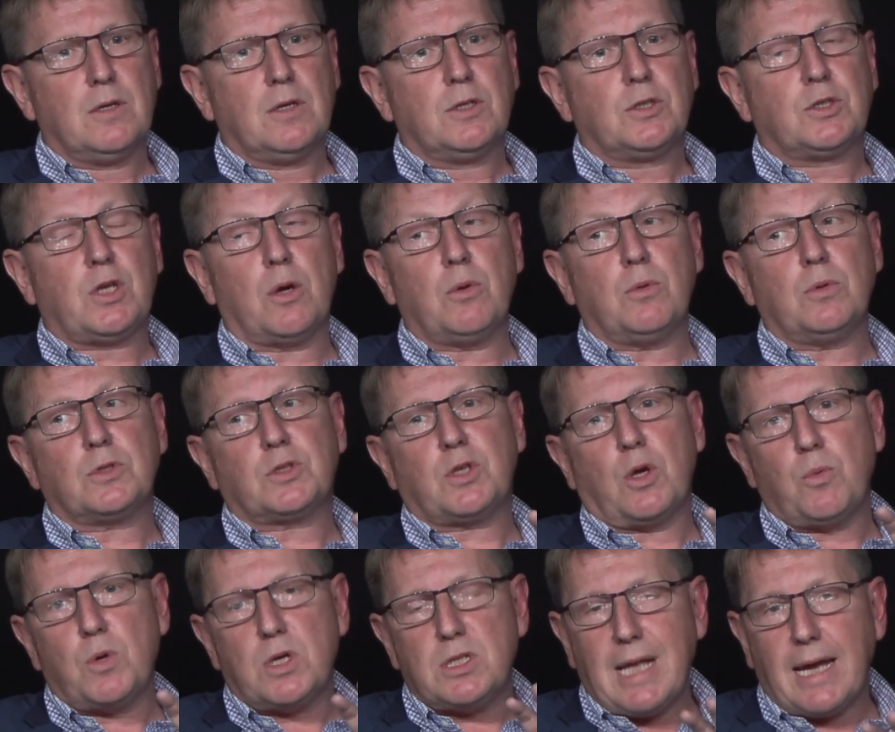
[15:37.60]

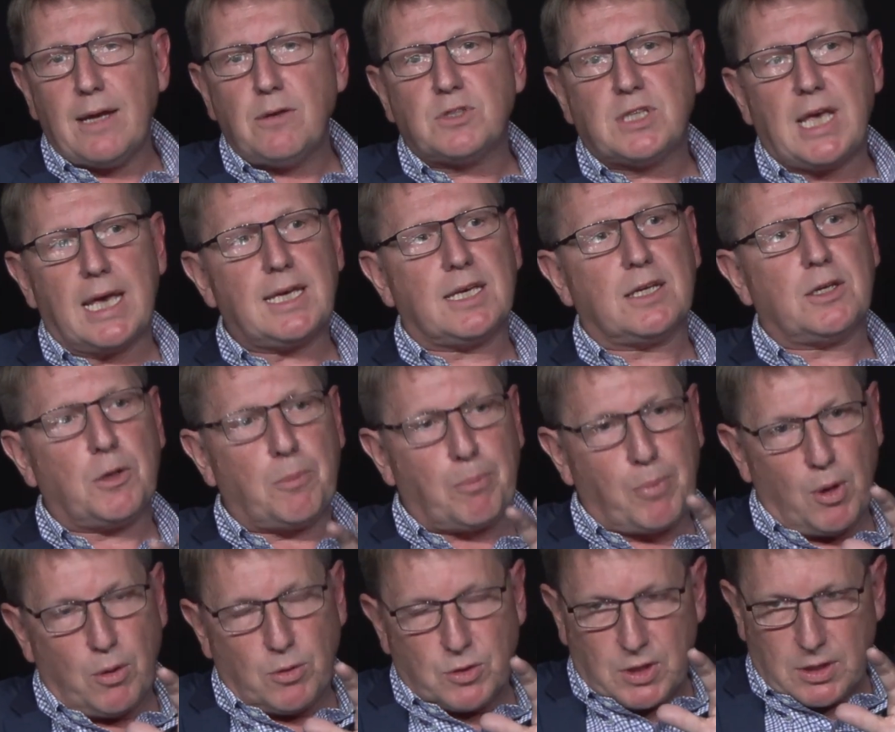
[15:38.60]
So we're now taking an
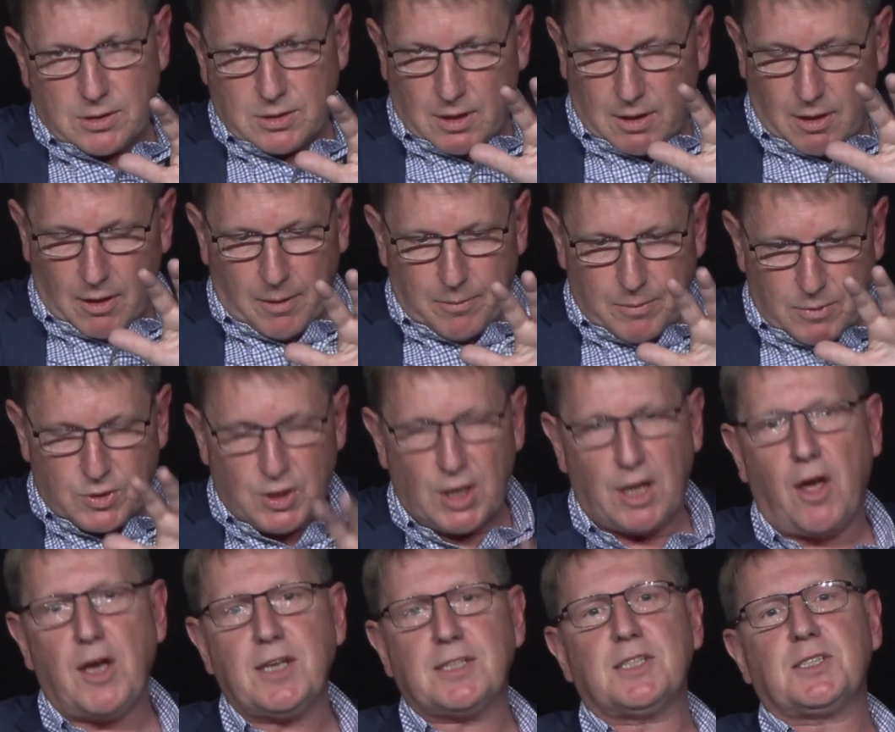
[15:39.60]
approach, and I'm
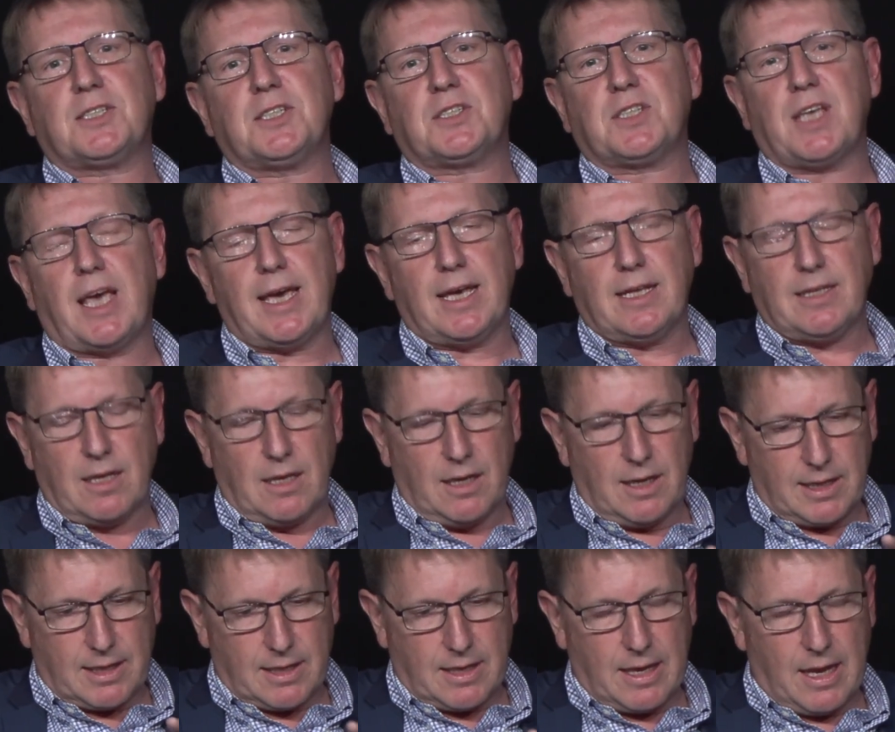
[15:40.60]
delighted to say,
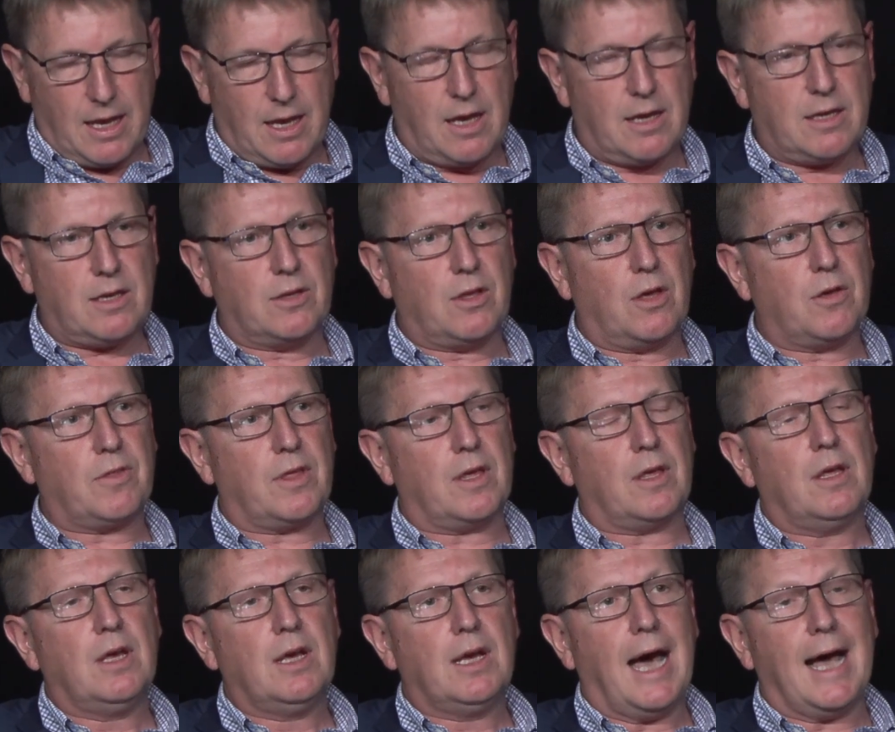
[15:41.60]

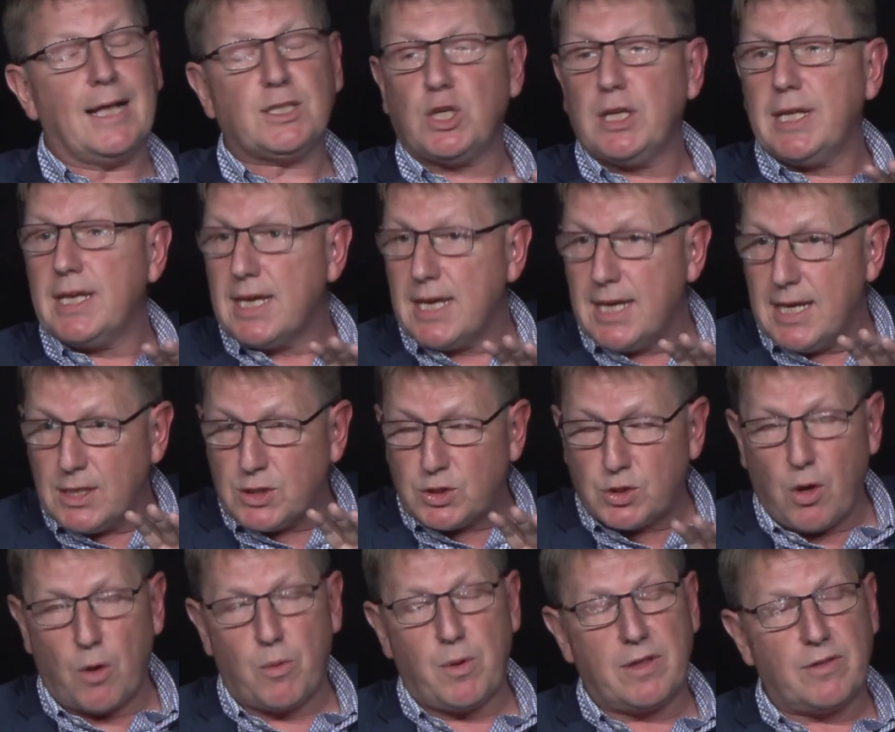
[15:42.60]
that actually it's
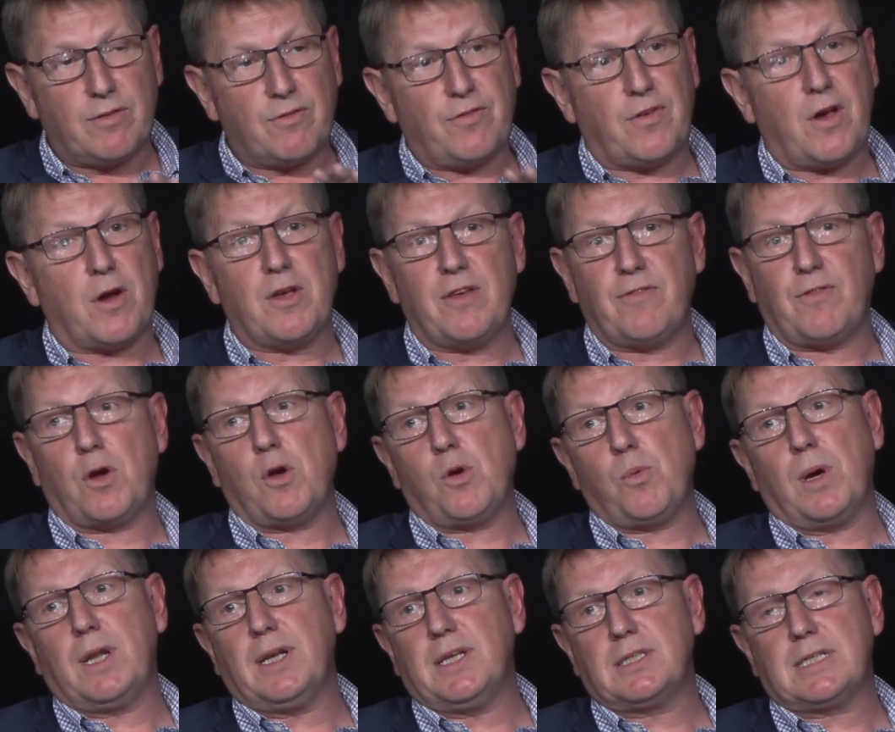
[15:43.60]
going very, very
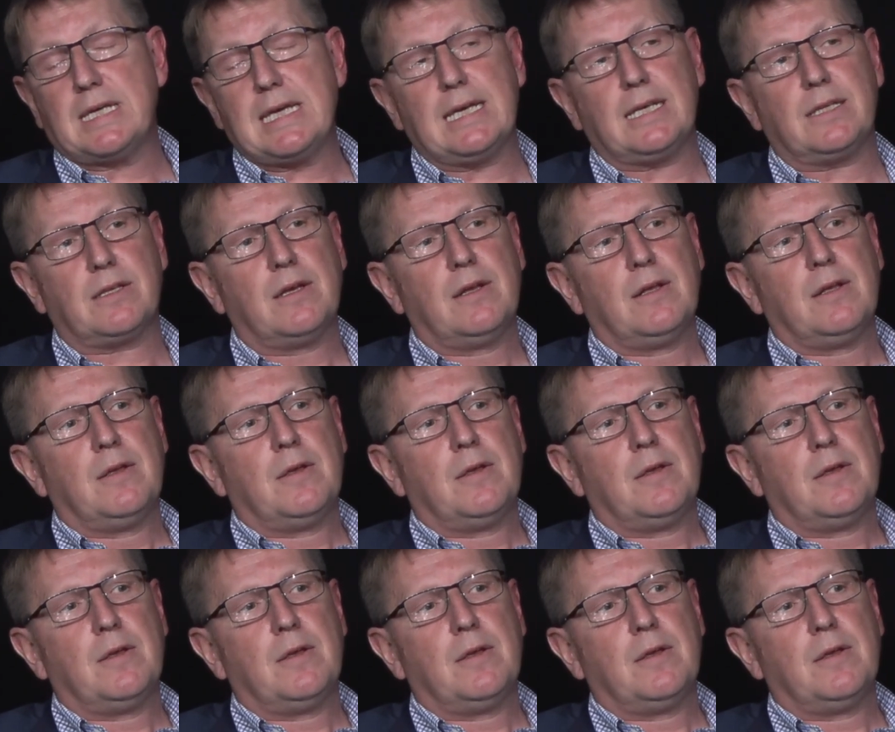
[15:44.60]
well indeed.